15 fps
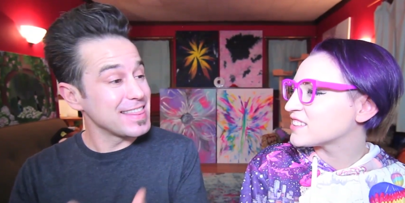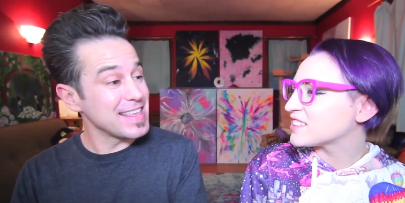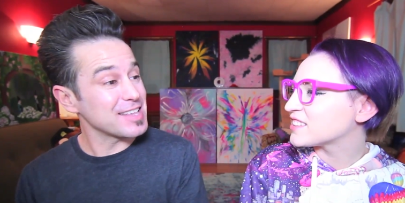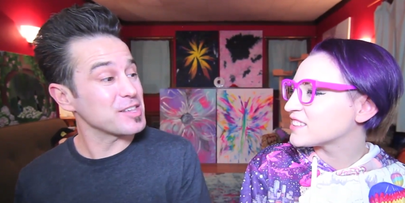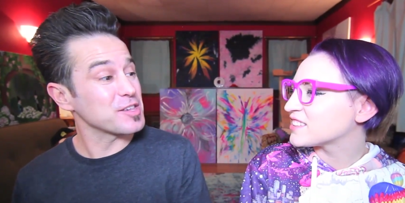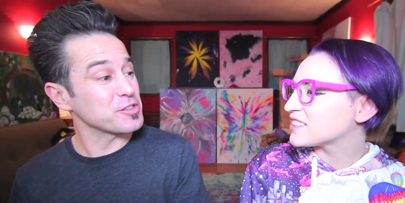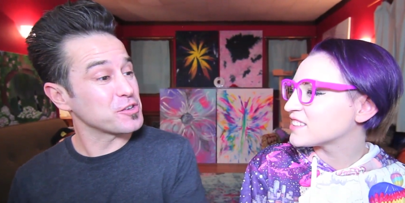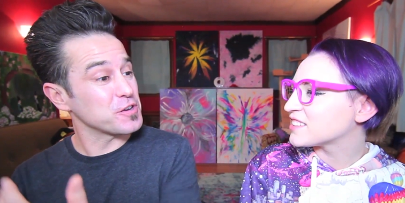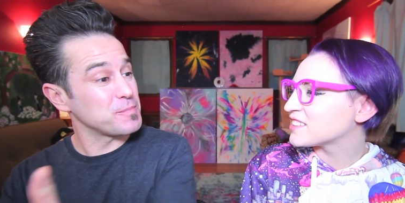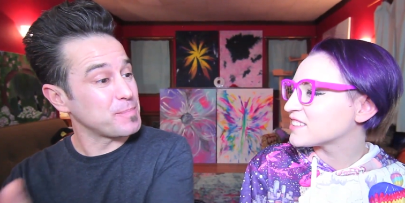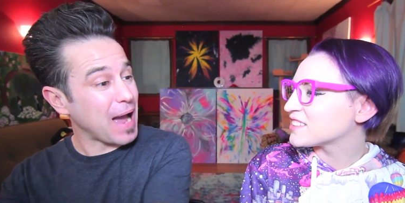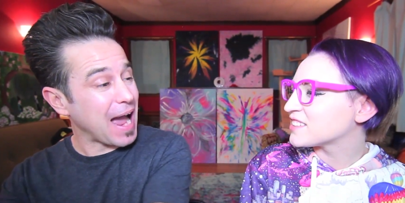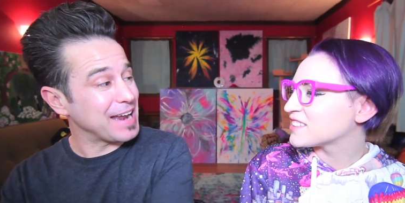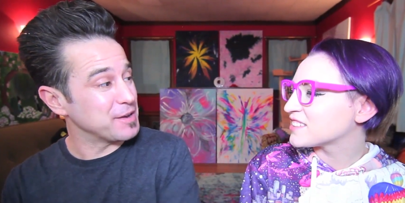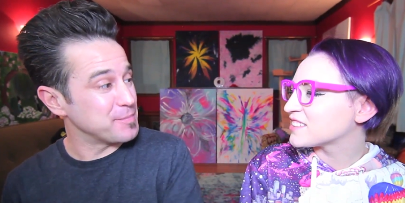Speaker 1: this is
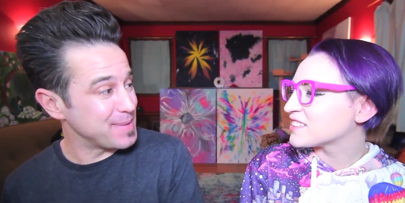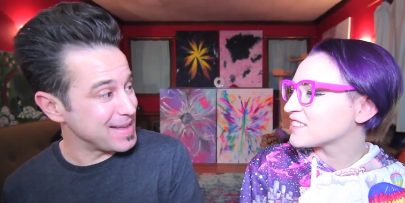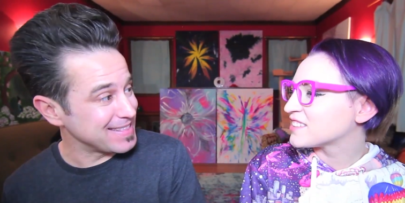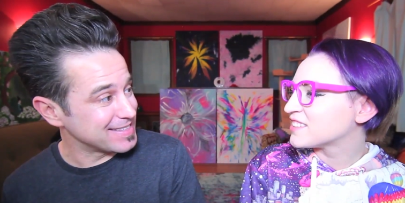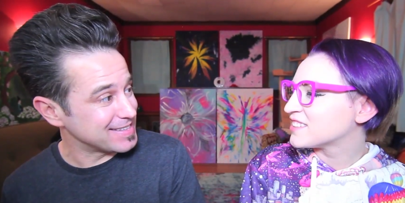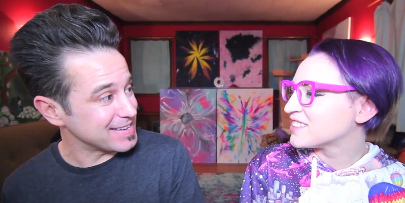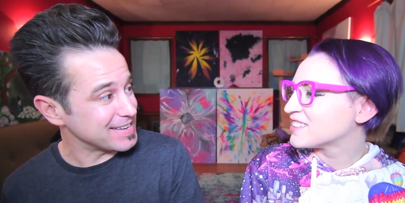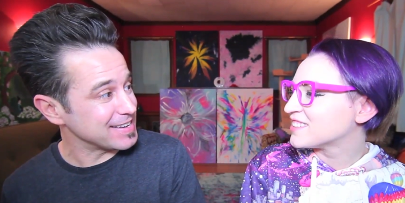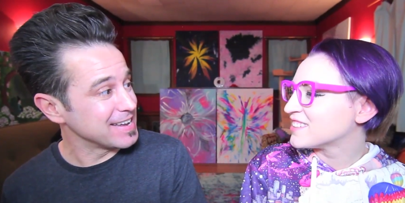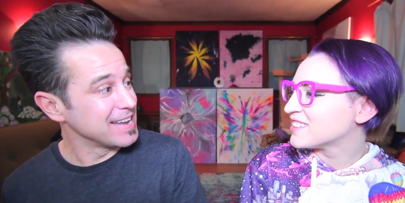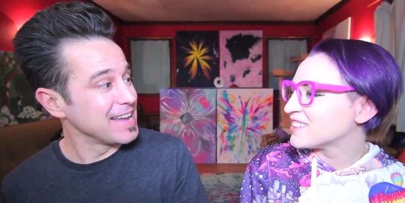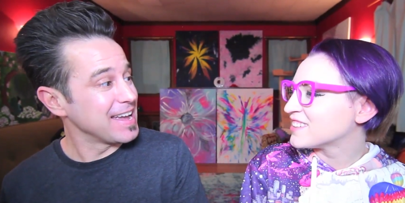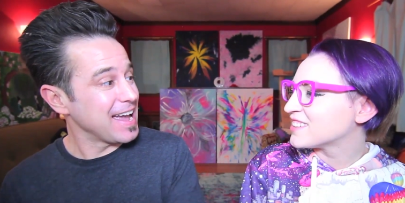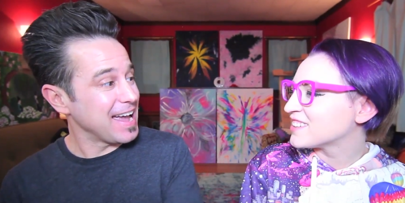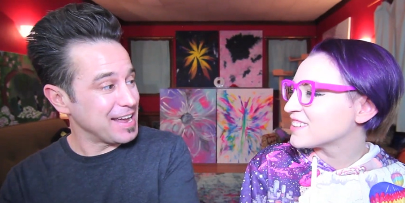goodbye to Minzy,
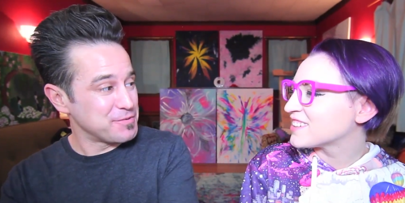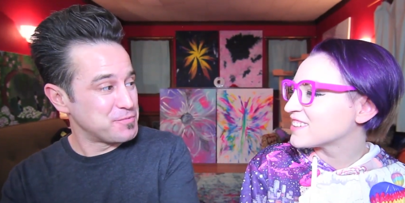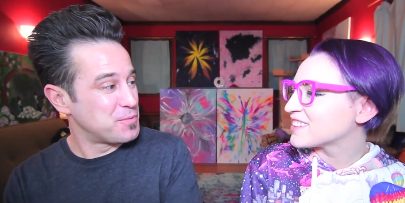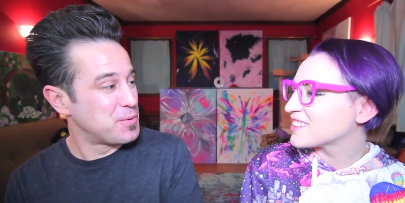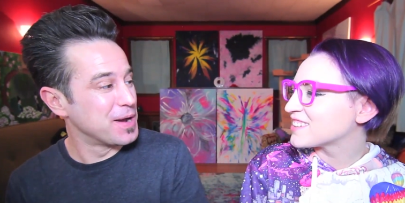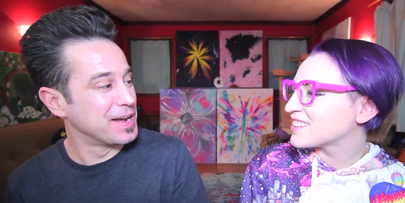and